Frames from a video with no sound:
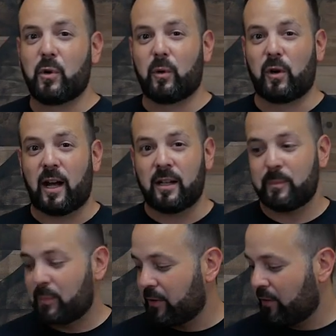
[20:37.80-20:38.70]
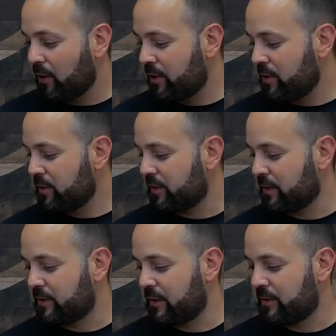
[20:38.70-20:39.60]
But what I prefer to use
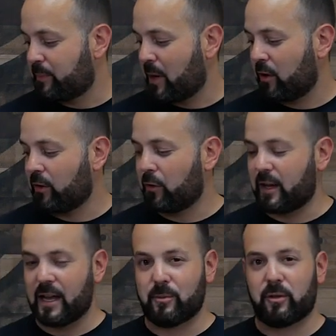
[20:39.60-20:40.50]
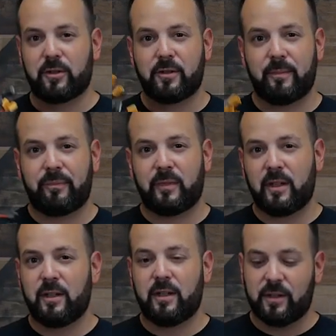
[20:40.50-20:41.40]
is these parallel cables
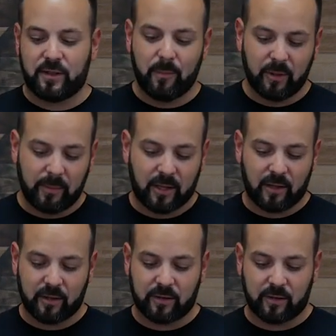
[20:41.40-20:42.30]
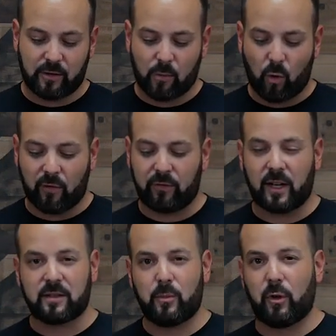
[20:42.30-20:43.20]
simply because they're more
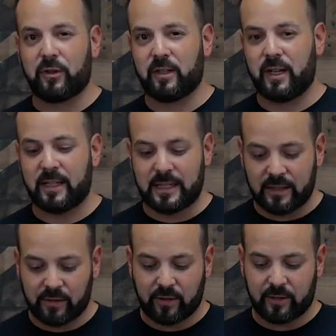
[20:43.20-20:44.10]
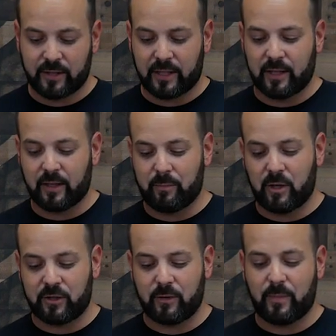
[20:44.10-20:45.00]
flexible. It's a lot easier to get a
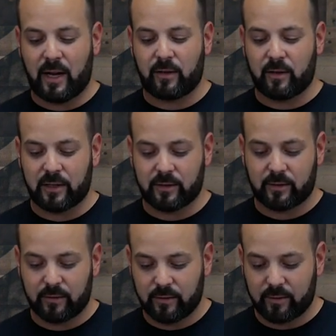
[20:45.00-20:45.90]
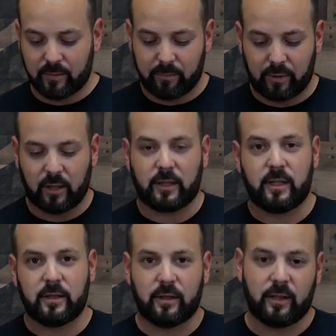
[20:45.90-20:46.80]
bunch of batteries plugged
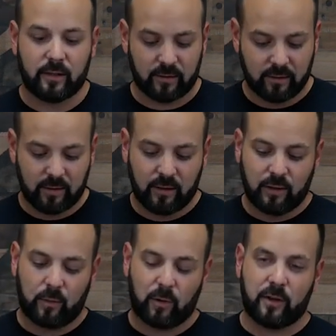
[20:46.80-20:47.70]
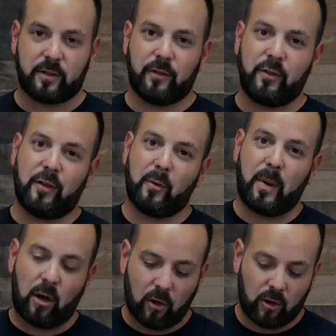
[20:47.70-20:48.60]
into this. Whereas if you have a
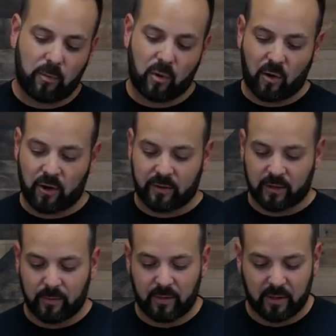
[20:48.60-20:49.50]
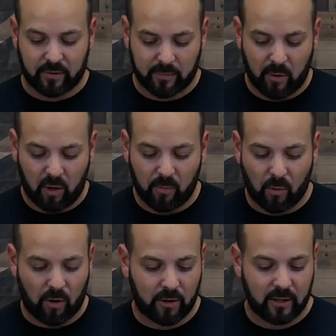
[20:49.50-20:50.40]
parallel board, it's going to be a small
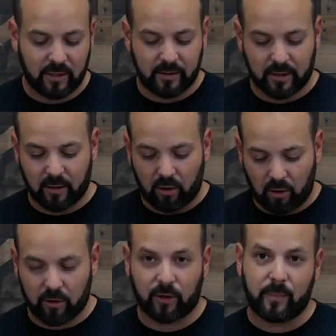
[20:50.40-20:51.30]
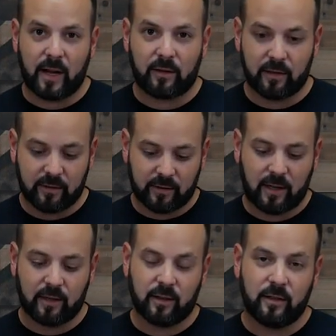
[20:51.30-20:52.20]
board. You need to get all your batteries
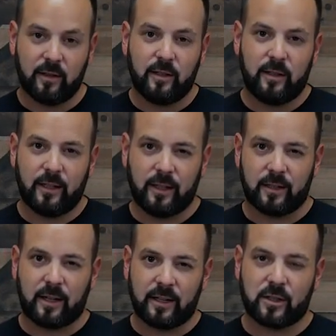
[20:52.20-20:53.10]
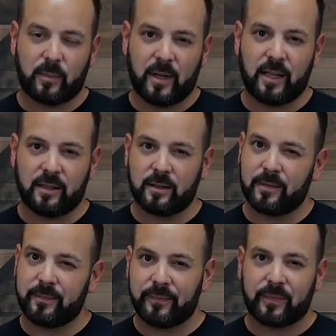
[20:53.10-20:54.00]
kind of in a tight
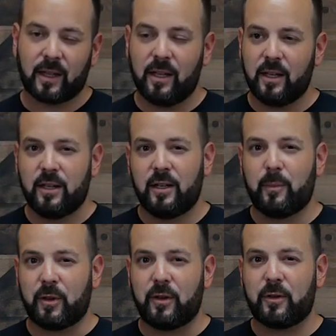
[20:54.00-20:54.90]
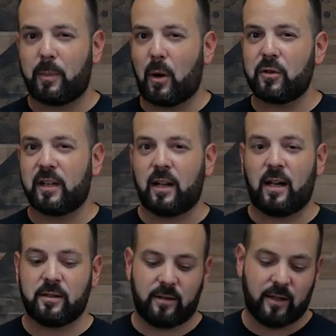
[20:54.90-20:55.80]
space. But there's pros and
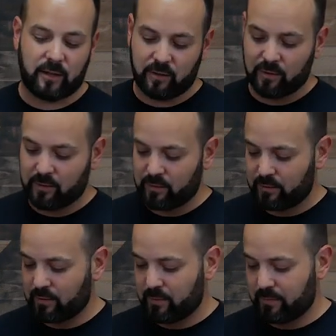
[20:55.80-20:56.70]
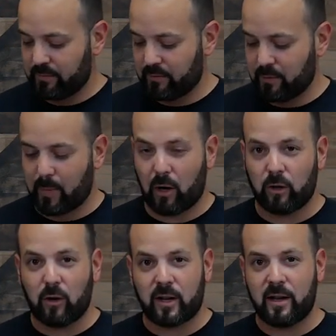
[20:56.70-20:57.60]
cons to that too. So the
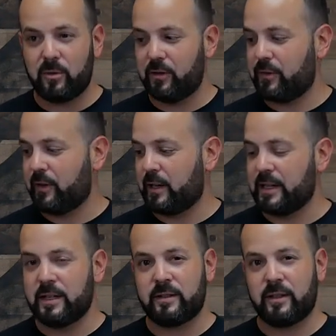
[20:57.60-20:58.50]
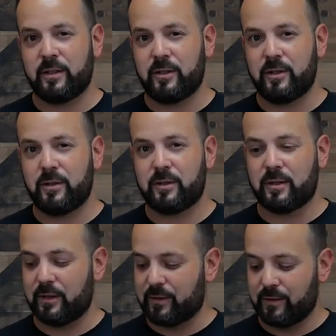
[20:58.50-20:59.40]
parallel cable, it's very easy to
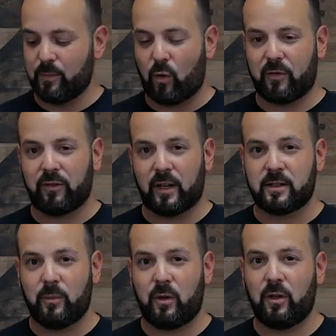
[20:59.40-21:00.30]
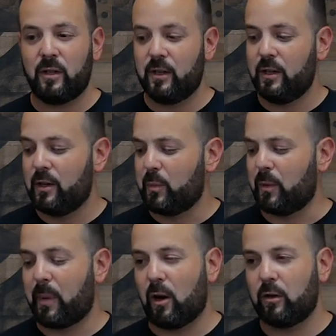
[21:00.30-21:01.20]
use. It's more flexible.
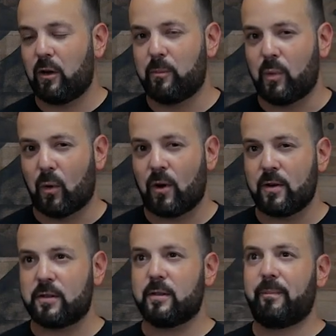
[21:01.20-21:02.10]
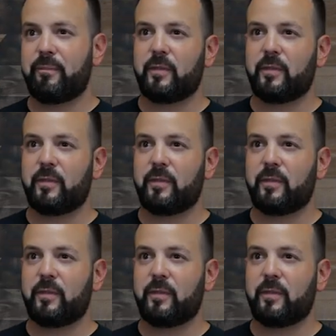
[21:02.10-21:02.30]
But parallel boards,